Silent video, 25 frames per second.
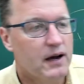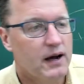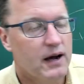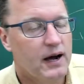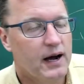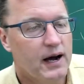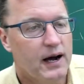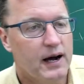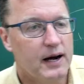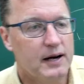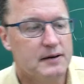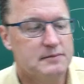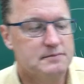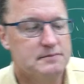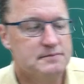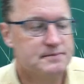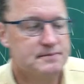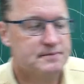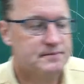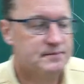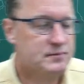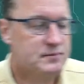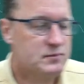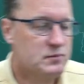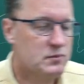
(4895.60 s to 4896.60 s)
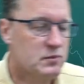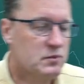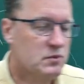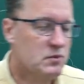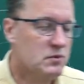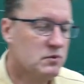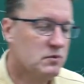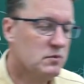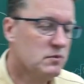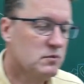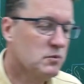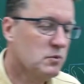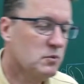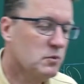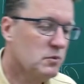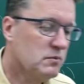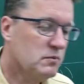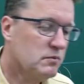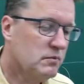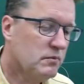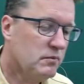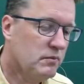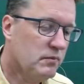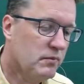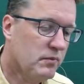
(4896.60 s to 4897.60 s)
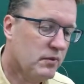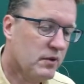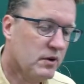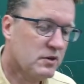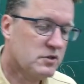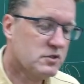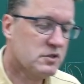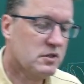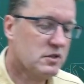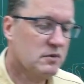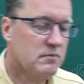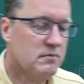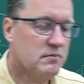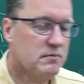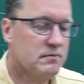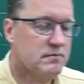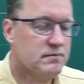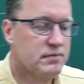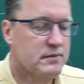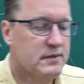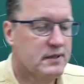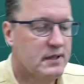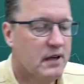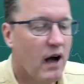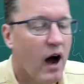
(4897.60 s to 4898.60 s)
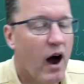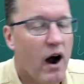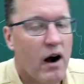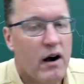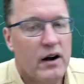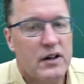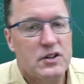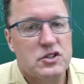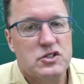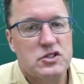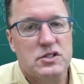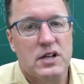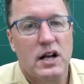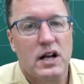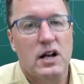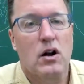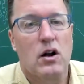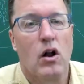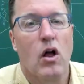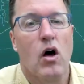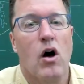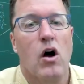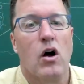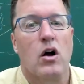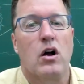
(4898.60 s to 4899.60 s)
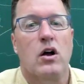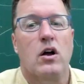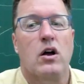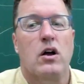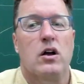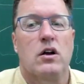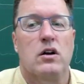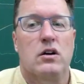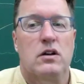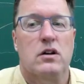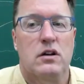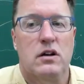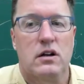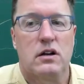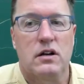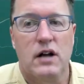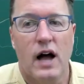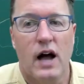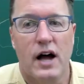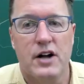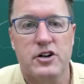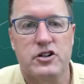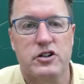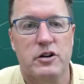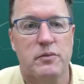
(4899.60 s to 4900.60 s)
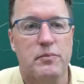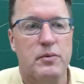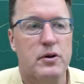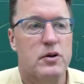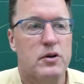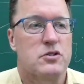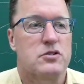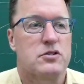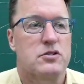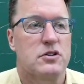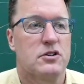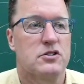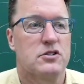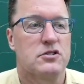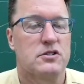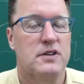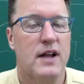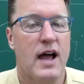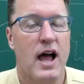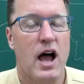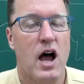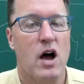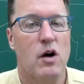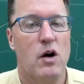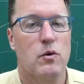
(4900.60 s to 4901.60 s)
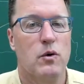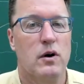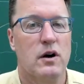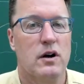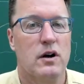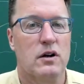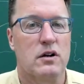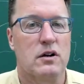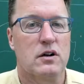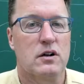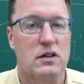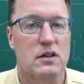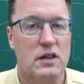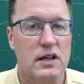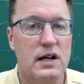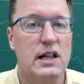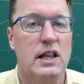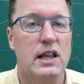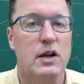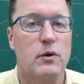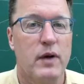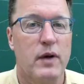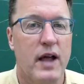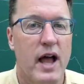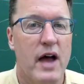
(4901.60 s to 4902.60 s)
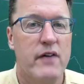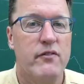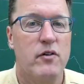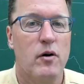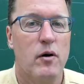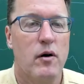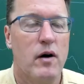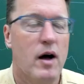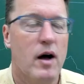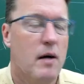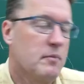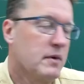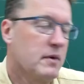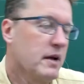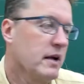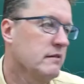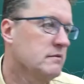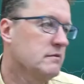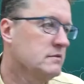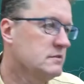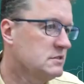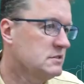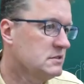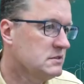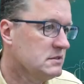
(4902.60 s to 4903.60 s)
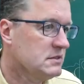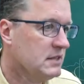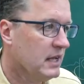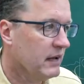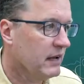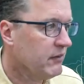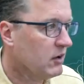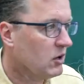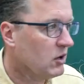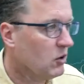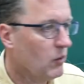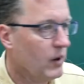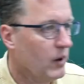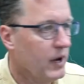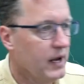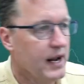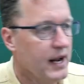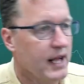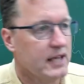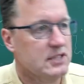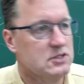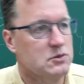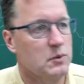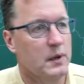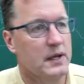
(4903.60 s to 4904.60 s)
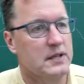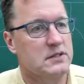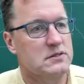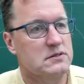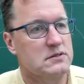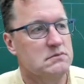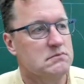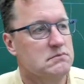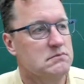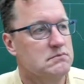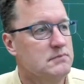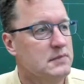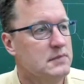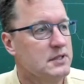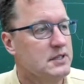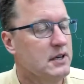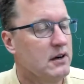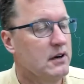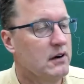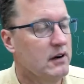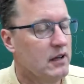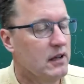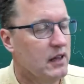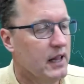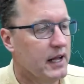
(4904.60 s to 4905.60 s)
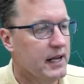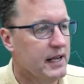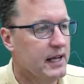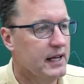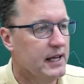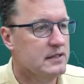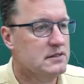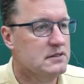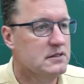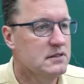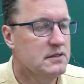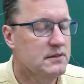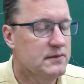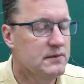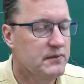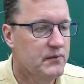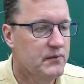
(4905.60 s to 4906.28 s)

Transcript: Um, there's some Karin Siglock contributions now where clearly we have, oh, I'm giving away next week's material, I guess.